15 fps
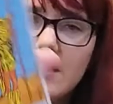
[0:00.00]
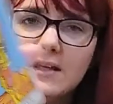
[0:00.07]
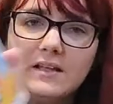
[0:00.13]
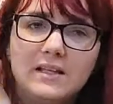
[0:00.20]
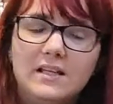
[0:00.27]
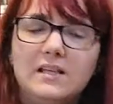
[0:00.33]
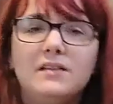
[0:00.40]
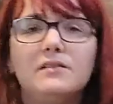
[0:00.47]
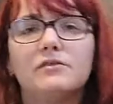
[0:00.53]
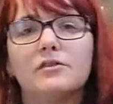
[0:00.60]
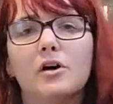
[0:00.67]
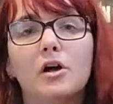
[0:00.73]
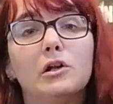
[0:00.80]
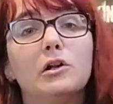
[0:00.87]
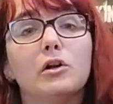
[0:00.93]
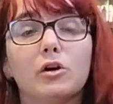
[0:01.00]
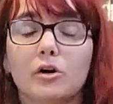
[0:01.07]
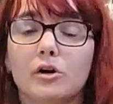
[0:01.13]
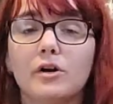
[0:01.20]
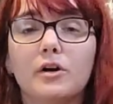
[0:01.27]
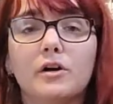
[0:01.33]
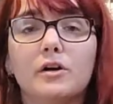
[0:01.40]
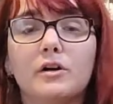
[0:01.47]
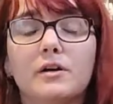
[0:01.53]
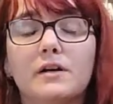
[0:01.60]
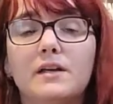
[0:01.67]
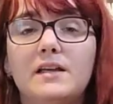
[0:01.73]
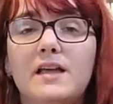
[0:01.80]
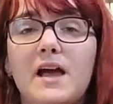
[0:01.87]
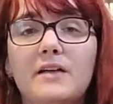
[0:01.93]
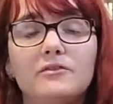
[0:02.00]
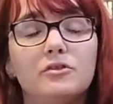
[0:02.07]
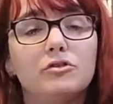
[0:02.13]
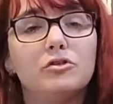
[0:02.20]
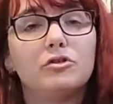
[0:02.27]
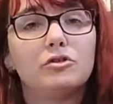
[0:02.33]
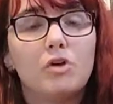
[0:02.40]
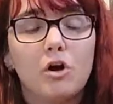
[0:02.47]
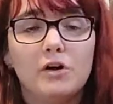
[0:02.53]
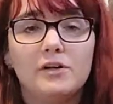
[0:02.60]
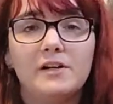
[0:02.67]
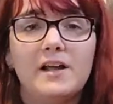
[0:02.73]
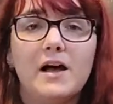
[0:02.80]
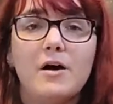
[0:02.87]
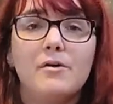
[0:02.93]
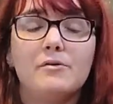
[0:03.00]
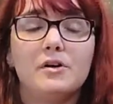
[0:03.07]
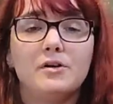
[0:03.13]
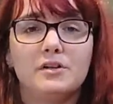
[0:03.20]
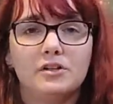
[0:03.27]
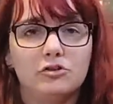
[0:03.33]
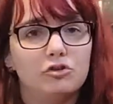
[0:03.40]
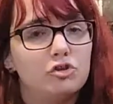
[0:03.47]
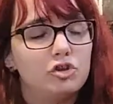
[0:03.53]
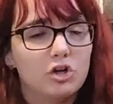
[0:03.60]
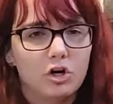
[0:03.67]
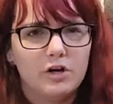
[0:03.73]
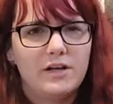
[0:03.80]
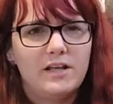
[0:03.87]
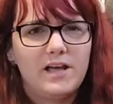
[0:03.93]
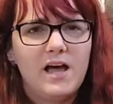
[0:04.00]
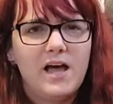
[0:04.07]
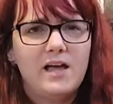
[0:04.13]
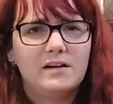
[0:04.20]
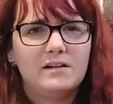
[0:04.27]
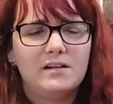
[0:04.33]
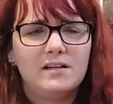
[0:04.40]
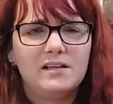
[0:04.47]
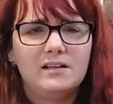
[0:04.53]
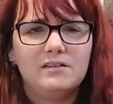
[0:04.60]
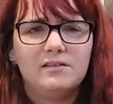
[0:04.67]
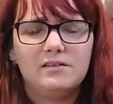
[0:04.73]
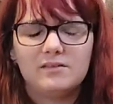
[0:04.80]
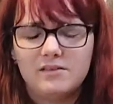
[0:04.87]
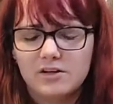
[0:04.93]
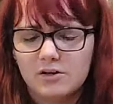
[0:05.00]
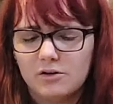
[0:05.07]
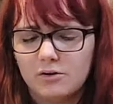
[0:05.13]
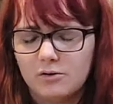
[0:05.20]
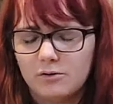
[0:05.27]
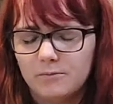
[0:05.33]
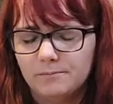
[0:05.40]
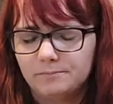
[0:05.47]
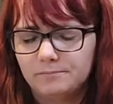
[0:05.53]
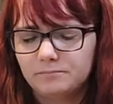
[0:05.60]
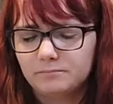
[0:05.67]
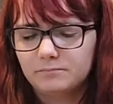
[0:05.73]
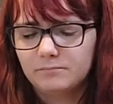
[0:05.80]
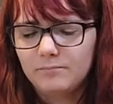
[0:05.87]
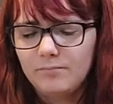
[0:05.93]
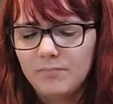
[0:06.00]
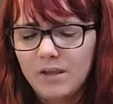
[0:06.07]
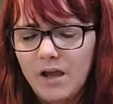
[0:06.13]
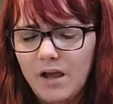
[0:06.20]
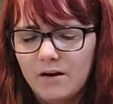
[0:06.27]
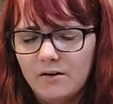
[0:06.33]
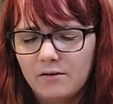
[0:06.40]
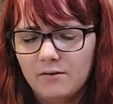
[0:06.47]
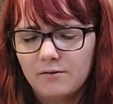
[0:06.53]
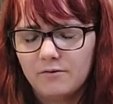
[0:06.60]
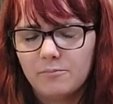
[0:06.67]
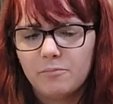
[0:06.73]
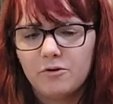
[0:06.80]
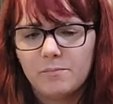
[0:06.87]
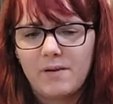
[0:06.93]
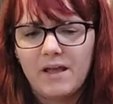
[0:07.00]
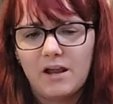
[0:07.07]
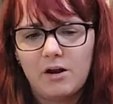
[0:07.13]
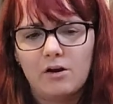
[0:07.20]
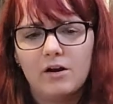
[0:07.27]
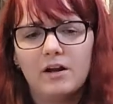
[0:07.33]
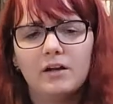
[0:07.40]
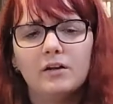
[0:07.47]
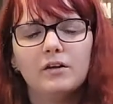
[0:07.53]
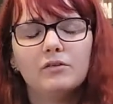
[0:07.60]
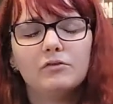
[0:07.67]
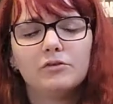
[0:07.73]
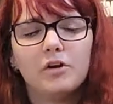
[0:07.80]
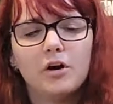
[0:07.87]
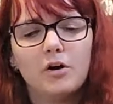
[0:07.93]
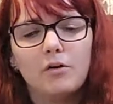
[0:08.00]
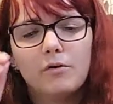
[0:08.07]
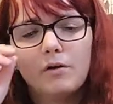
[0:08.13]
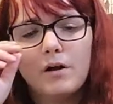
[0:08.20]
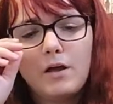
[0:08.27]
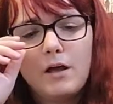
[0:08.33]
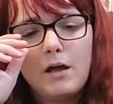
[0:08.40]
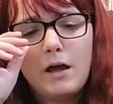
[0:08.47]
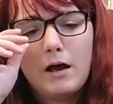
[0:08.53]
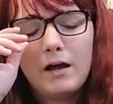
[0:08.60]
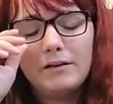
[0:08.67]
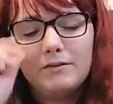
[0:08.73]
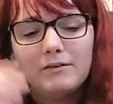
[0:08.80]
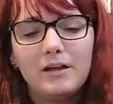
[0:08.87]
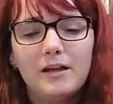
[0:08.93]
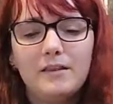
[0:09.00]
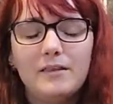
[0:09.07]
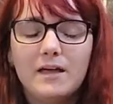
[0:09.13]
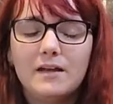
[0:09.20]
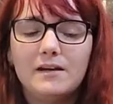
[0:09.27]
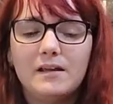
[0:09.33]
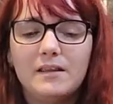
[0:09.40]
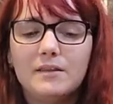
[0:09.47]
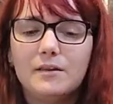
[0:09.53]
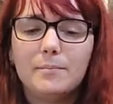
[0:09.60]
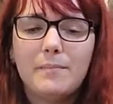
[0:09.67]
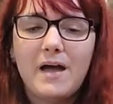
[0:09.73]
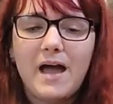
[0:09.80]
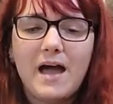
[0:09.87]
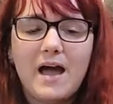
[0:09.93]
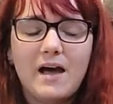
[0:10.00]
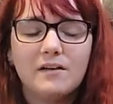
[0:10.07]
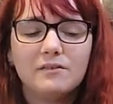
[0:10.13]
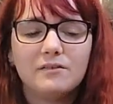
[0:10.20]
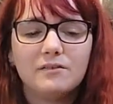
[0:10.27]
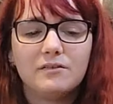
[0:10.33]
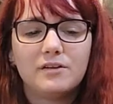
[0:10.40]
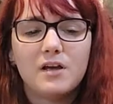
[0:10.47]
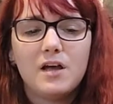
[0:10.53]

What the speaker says: He's a learner. He hasn't started out on his journey yet. He's still kind of preparing. So I'd say that in the past,